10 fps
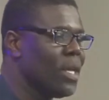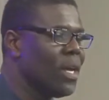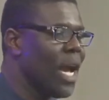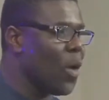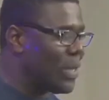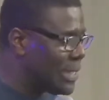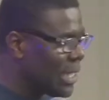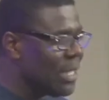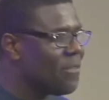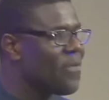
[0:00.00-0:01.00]
Uh, we're
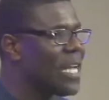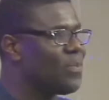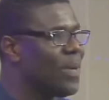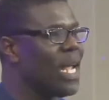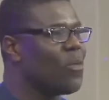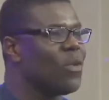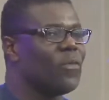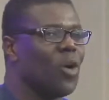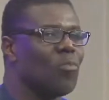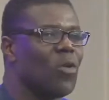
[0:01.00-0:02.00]
still in First Peter. We've
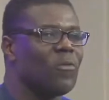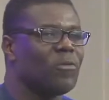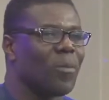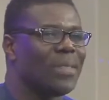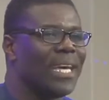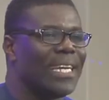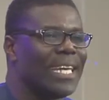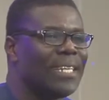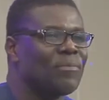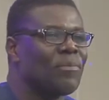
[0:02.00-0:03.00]
not moved from there
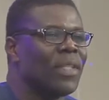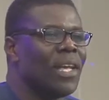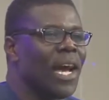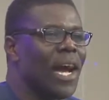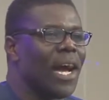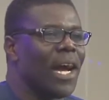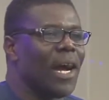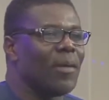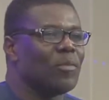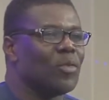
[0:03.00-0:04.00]
yet.
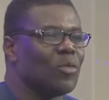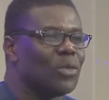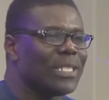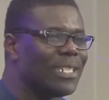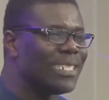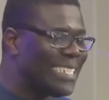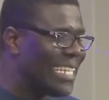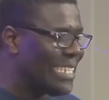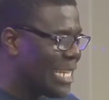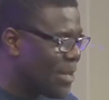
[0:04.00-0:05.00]
Uh, um, we, we'll still
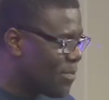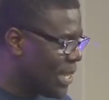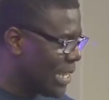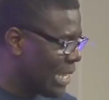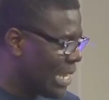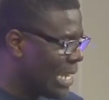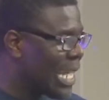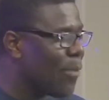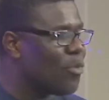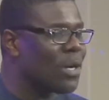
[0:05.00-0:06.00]
dig deep in, in, in
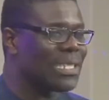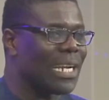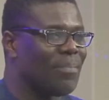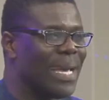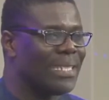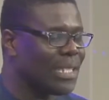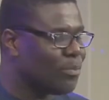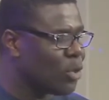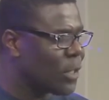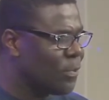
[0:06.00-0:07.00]
that book. It's an amazing book.